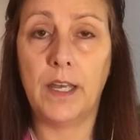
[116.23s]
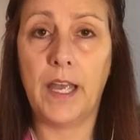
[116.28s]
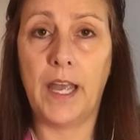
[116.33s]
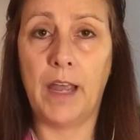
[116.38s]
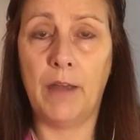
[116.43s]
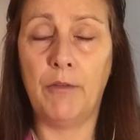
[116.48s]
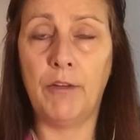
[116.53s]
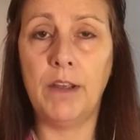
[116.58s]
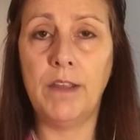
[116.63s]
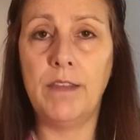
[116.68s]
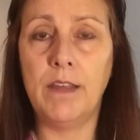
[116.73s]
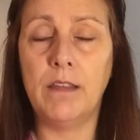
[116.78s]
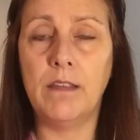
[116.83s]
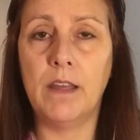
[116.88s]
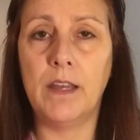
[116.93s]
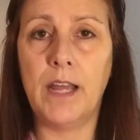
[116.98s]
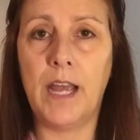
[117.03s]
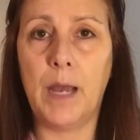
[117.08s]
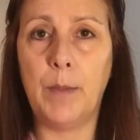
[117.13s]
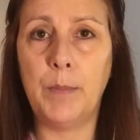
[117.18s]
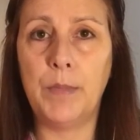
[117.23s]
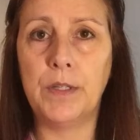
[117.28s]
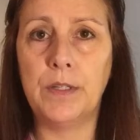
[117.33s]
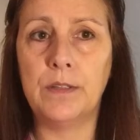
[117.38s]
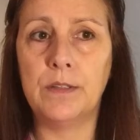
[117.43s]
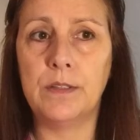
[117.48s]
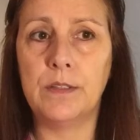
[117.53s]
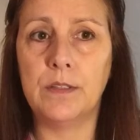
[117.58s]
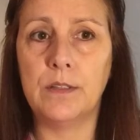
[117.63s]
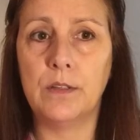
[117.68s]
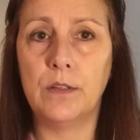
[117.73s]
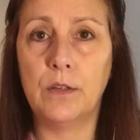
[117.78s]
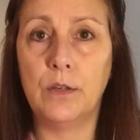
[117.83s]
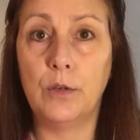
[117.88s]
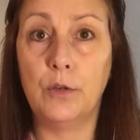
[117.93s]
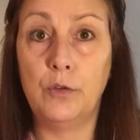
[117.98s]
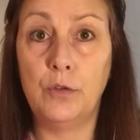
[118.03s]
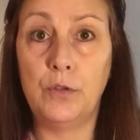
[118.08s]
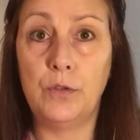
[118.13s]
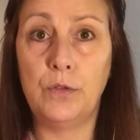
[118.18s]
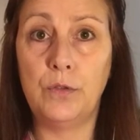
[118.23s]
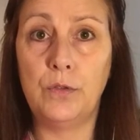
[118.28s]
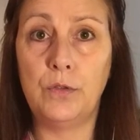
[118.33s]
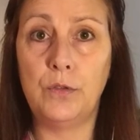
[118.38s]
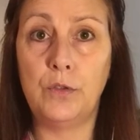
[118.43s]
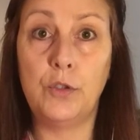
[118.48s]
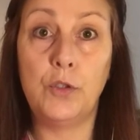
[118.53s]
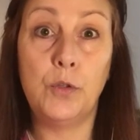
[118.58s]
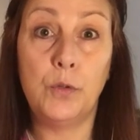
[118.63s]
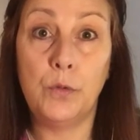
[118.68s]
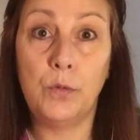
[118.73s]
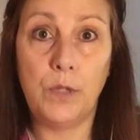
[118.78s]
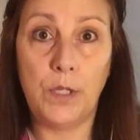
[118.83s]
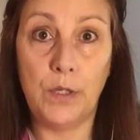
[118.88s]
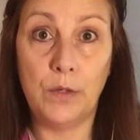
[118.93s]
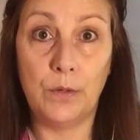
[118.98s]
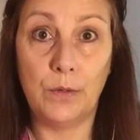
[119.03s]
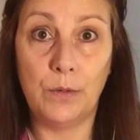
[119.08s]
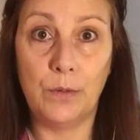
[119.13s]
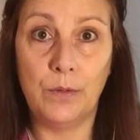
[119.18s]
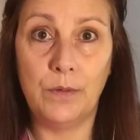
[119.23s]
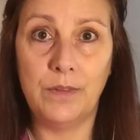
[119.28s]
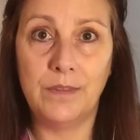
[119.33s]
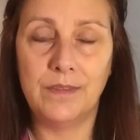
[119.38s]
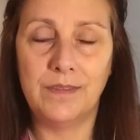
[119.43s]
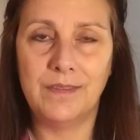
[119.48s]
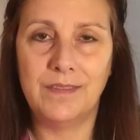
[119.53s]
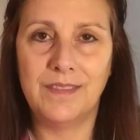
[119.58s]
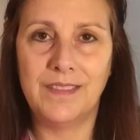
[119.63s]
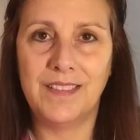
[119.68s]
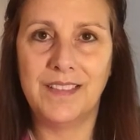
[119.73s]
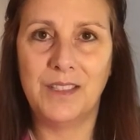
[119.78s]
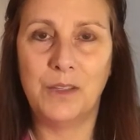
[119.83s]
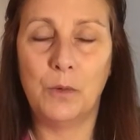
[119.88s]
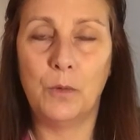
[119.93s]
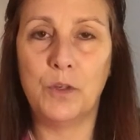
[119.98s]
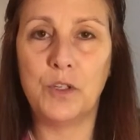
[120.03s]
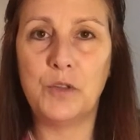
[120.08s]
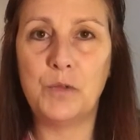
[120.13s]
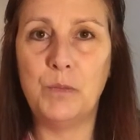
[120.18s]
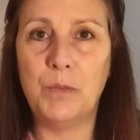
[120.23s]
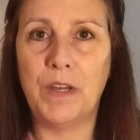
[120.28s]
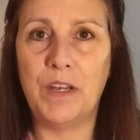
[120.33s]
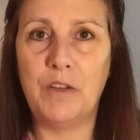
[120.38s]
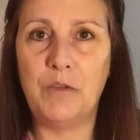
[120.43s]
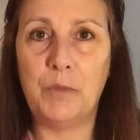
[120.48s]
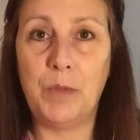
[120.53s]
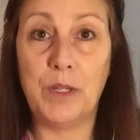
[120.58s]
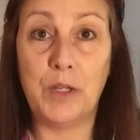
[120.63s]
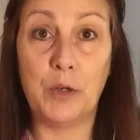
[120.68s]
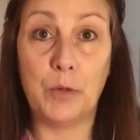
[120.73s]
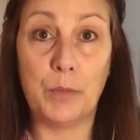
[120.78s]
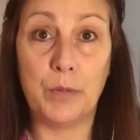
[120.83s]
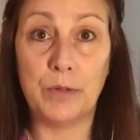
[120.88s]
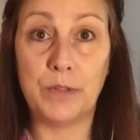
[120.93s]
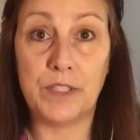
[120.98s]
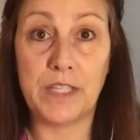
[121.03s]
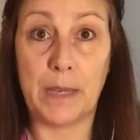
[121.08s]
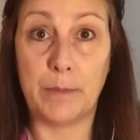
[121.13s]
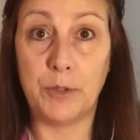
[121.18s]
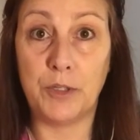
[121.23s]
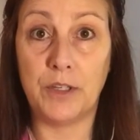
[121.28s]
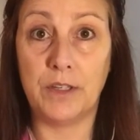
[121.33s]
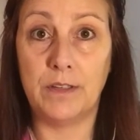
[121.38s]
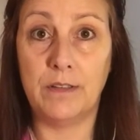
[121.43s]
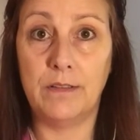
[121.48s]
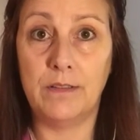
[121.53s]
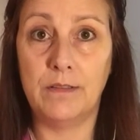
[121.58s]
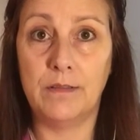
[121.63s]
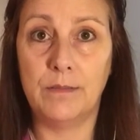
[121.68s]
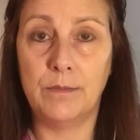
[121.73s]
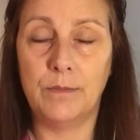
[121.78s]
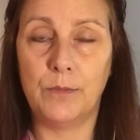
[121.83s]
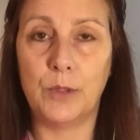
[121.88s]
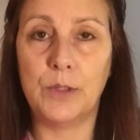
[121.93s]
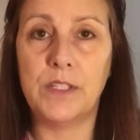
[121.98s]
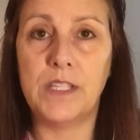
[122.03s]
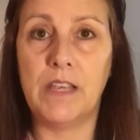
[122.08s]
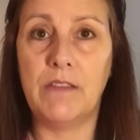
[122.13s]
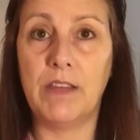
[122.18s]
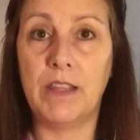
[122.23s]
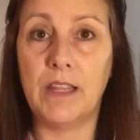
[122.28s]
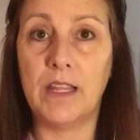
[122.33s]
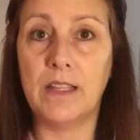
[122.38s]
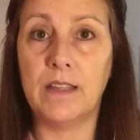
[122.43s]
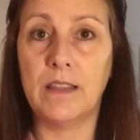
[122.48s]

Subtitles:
Everything that happens to you, which might have been your perception, perceiving that